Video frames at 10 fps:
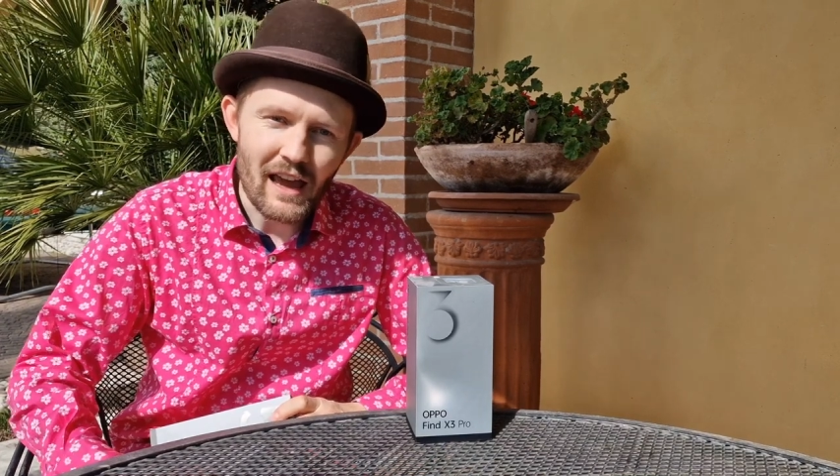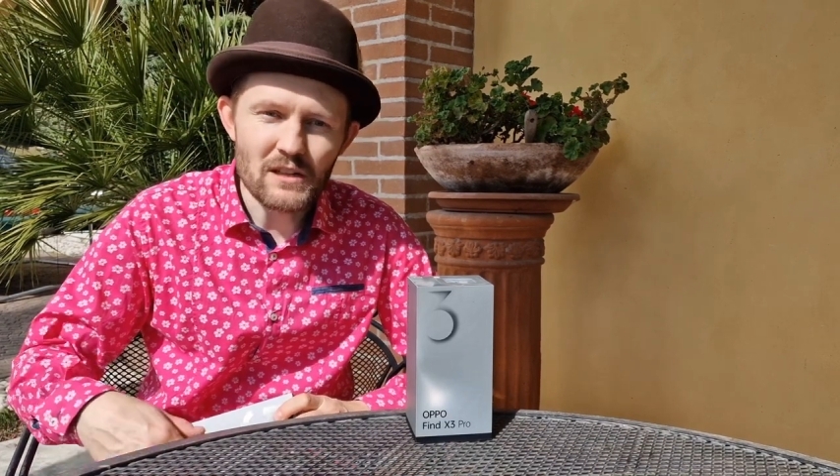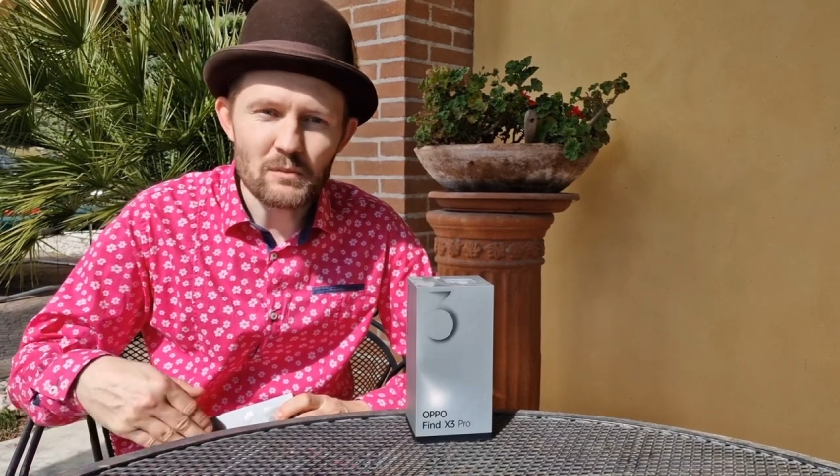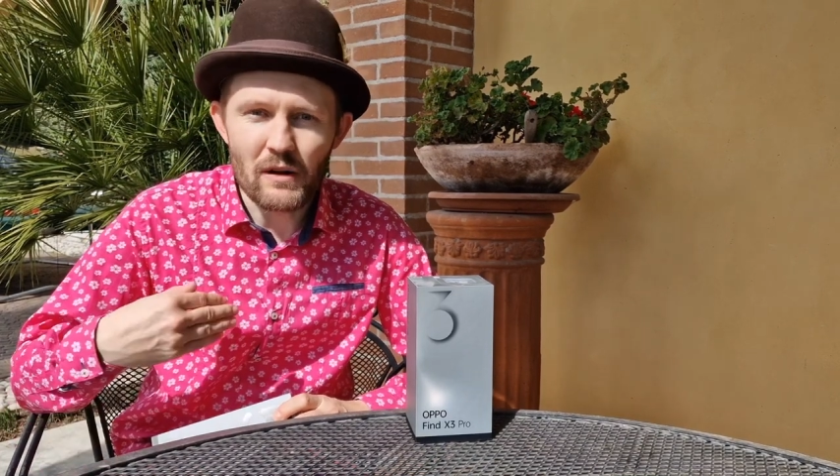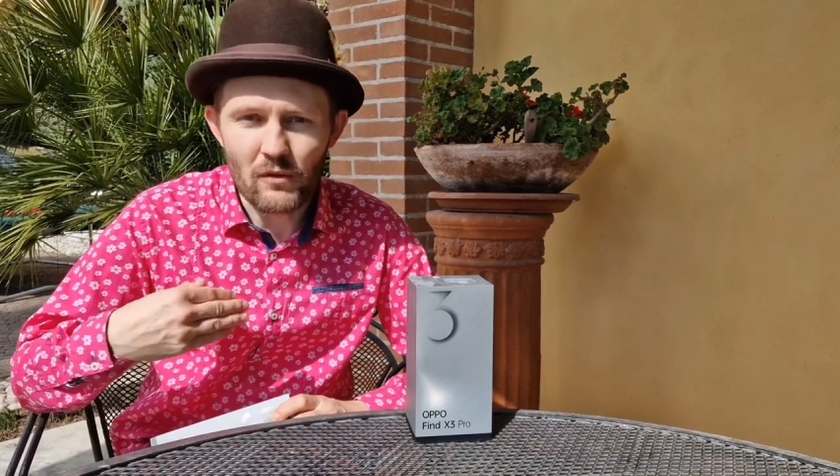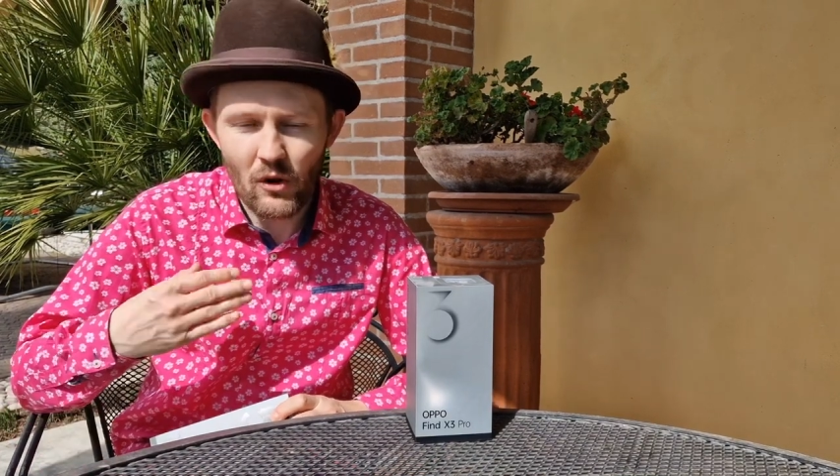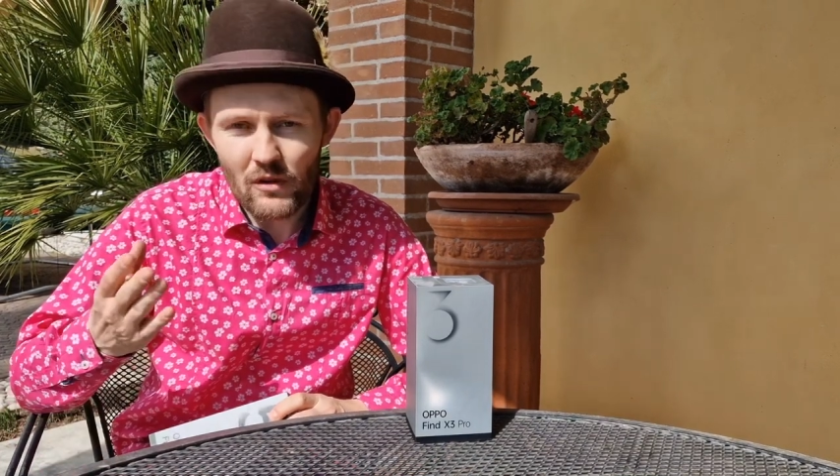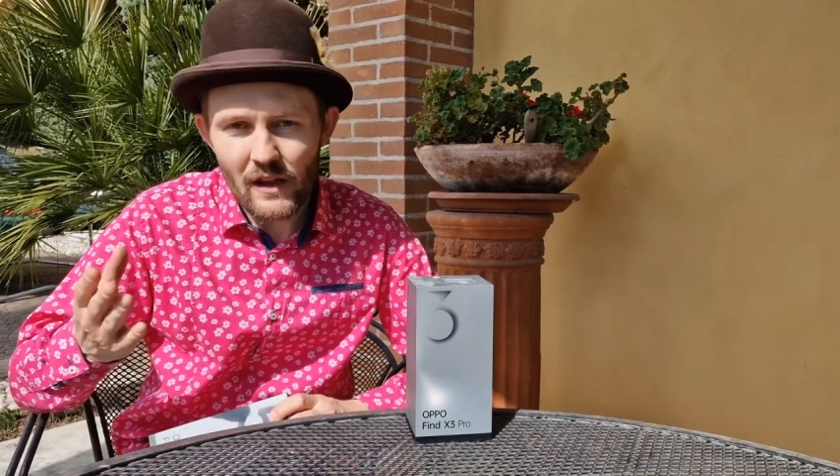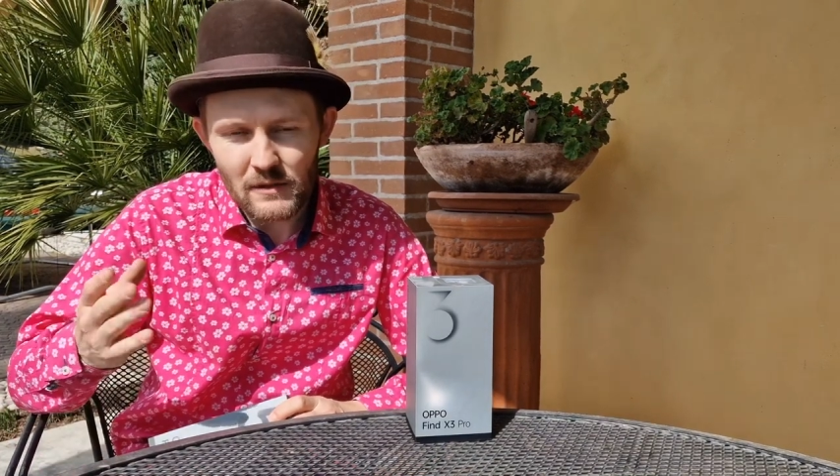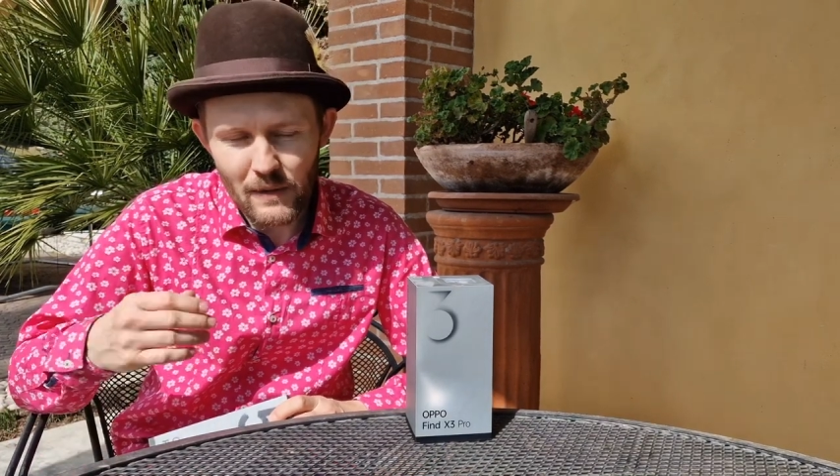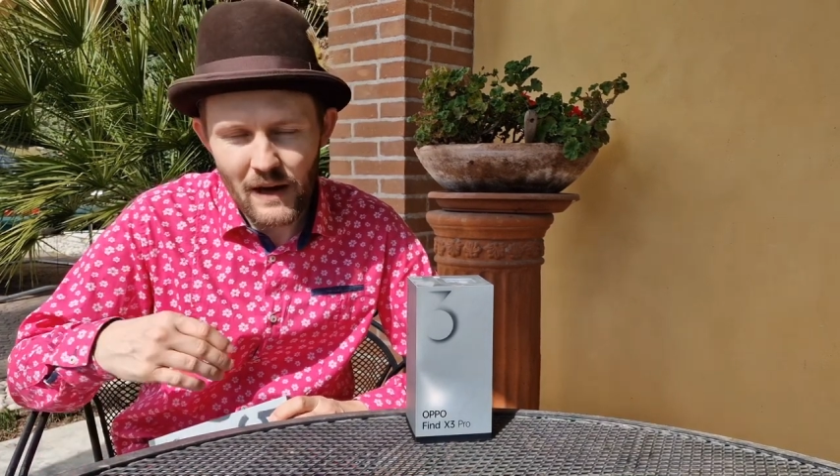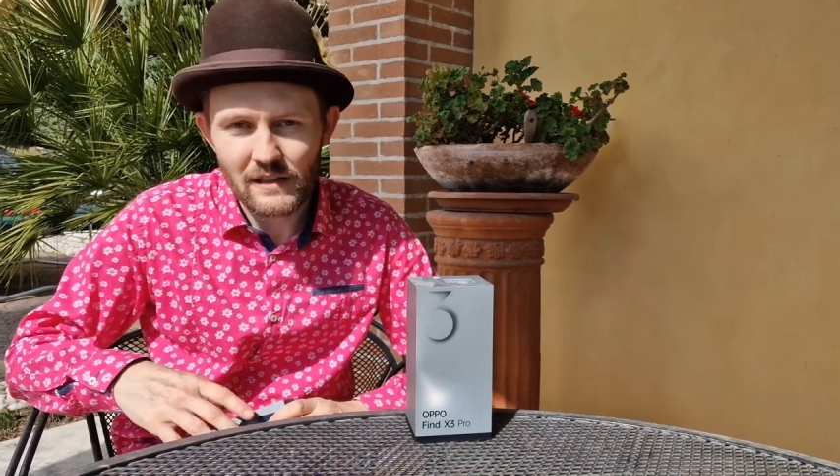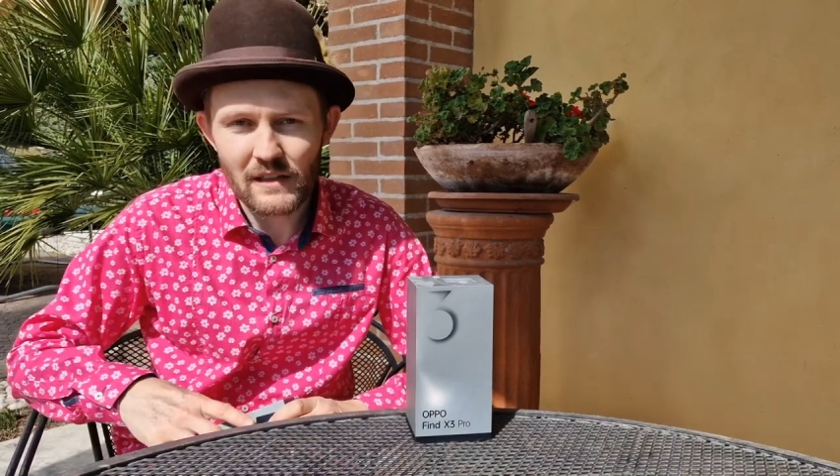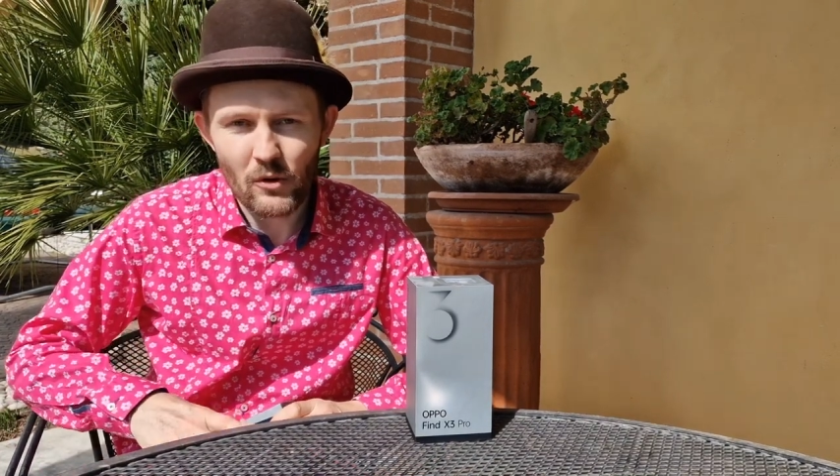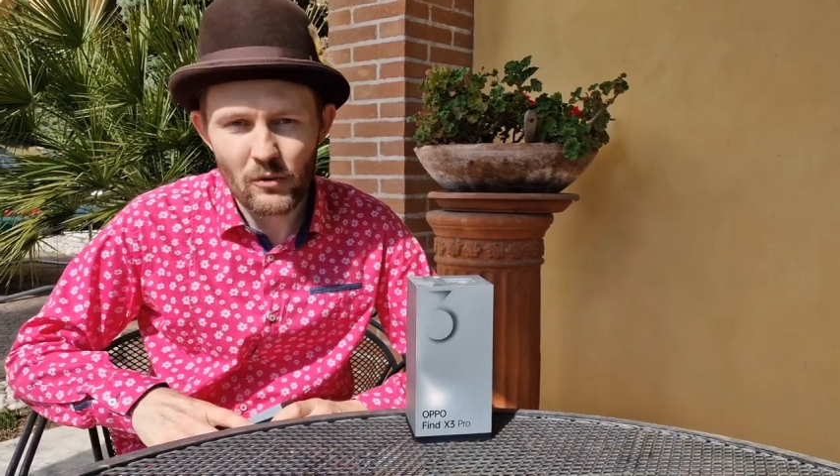and my role as
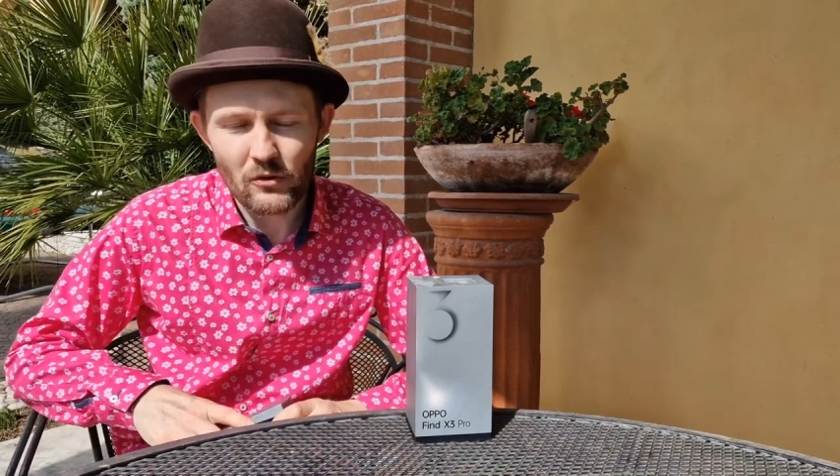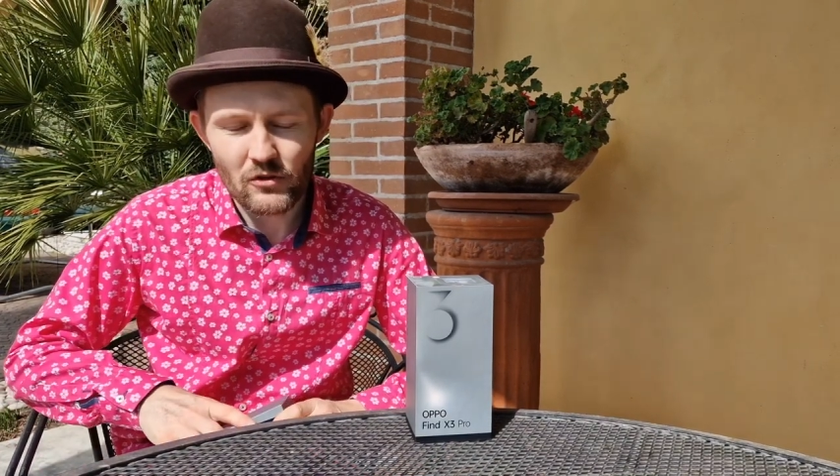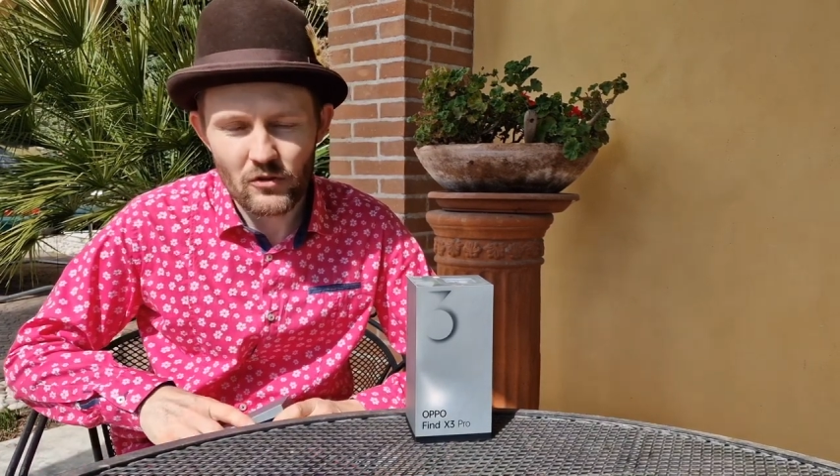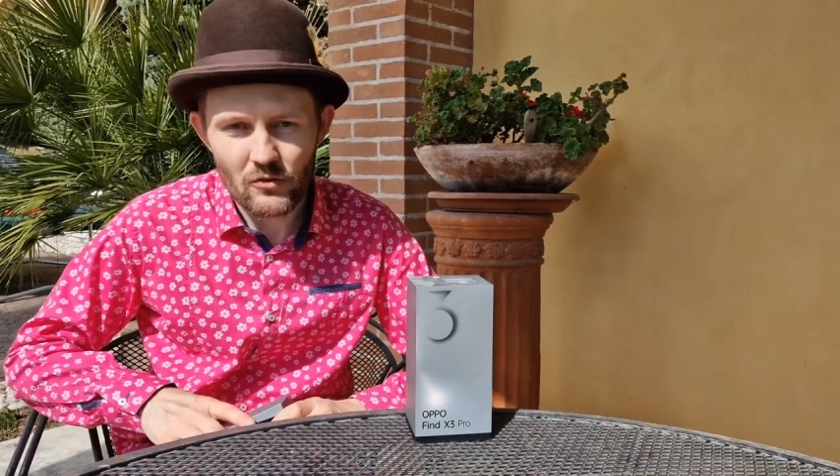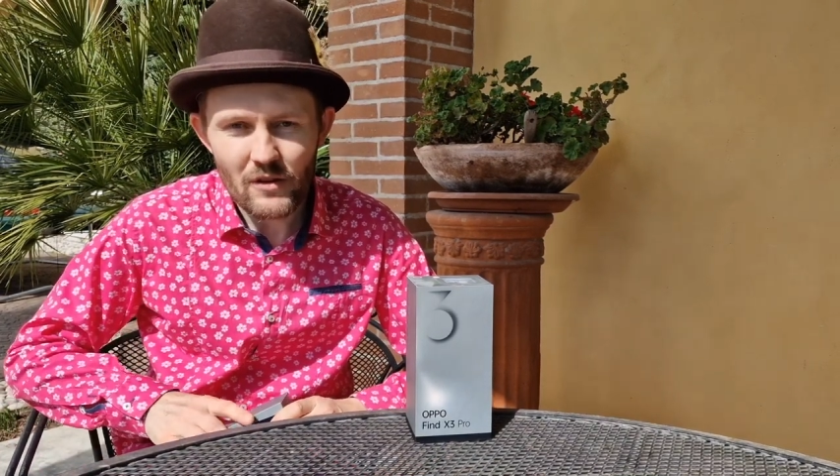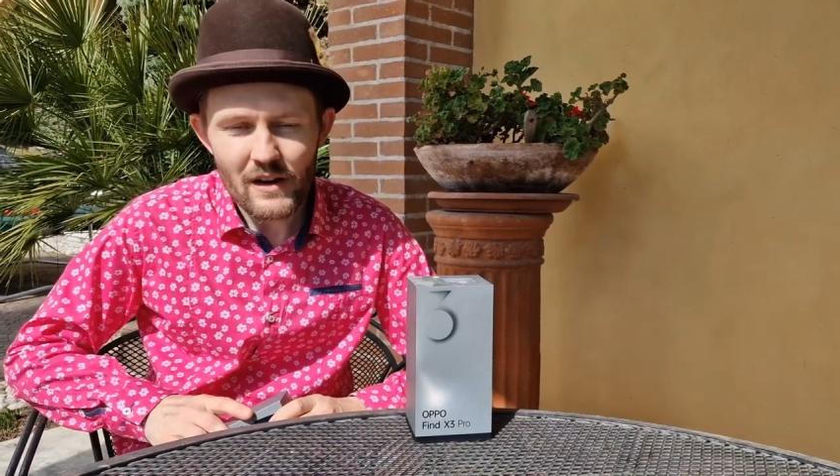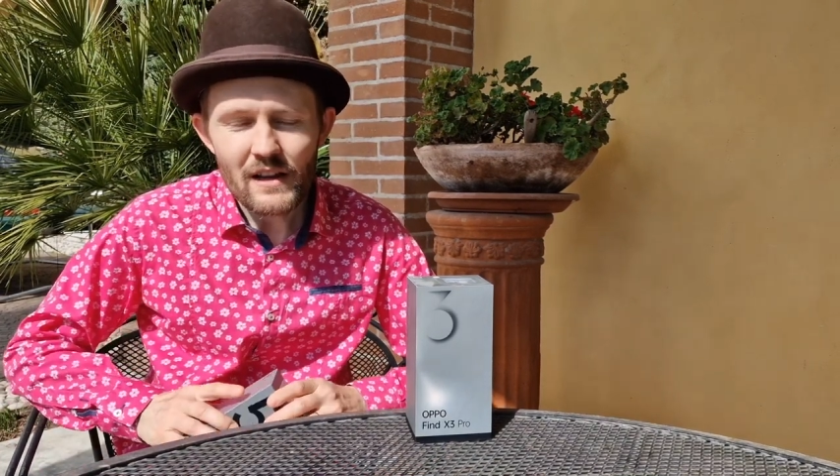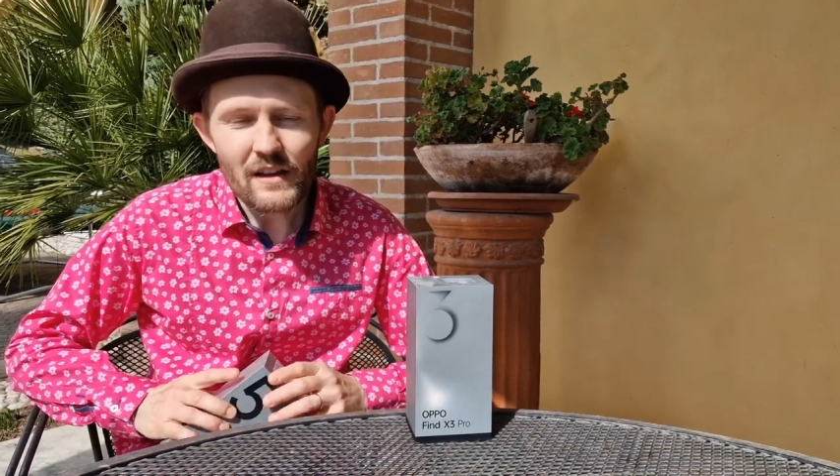part of the OPPO crew,